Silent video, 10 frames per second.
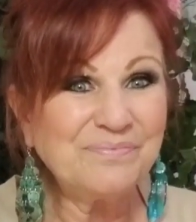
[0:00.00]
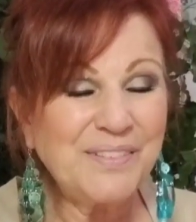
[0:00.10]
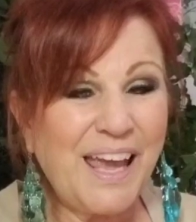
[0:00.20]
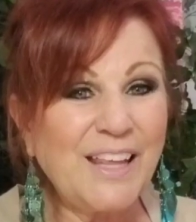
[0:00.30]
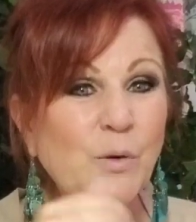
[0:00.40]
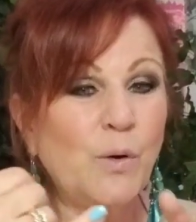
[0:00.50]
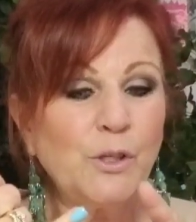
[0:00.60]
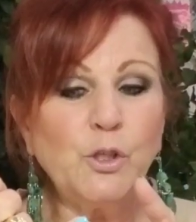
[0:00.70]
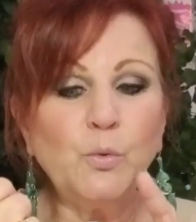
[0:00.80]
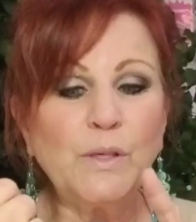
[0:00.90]
okay, the
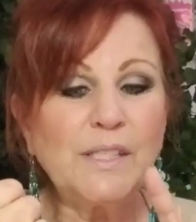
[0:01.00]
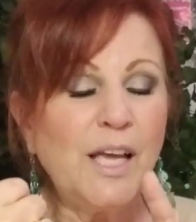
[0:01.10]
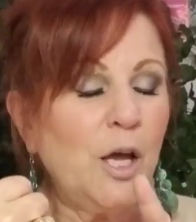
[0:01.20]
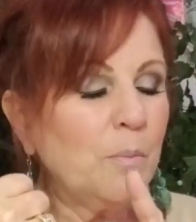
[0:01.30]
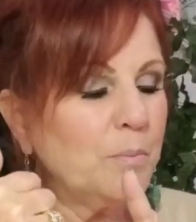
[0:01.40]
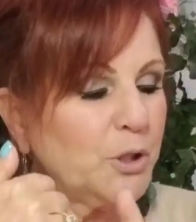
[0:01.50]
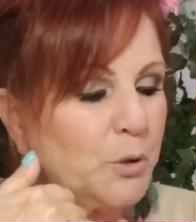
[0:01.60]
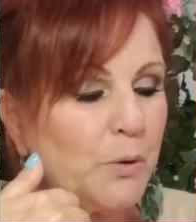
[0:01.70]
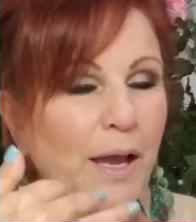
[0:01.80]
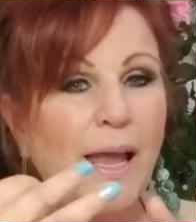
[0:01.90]
one who was
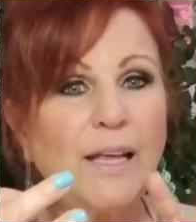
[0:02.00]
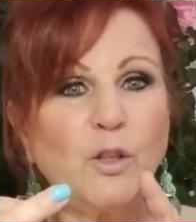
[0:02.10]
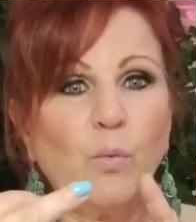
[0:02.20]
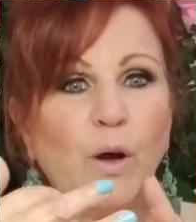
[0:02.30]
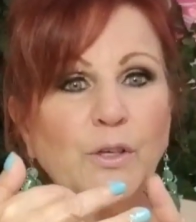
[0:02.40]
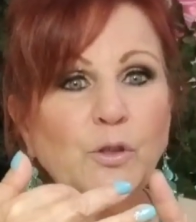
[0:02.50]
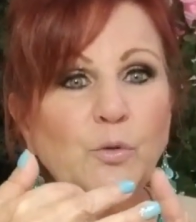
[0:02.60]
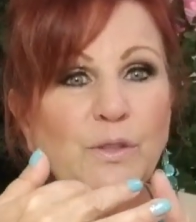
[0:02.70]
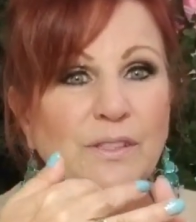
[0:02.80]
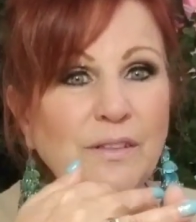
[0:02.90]
betrayed, the one who
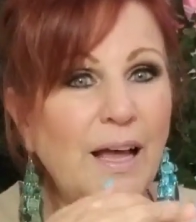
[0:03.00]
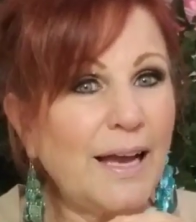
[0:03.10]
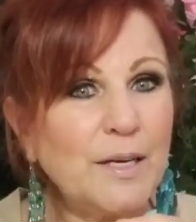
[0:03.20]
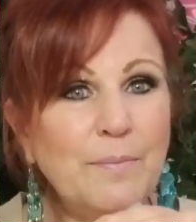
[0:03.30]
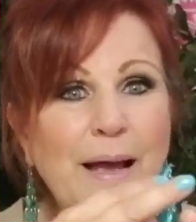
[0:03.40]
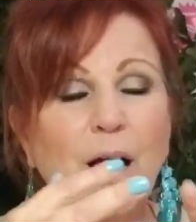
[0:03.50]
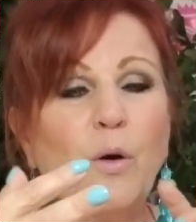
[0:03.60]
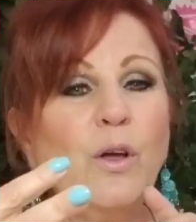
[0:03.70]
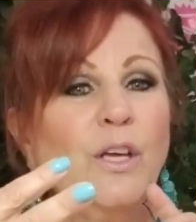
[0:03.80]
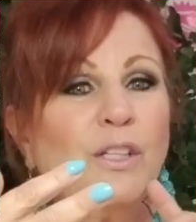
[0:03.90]
was lied about,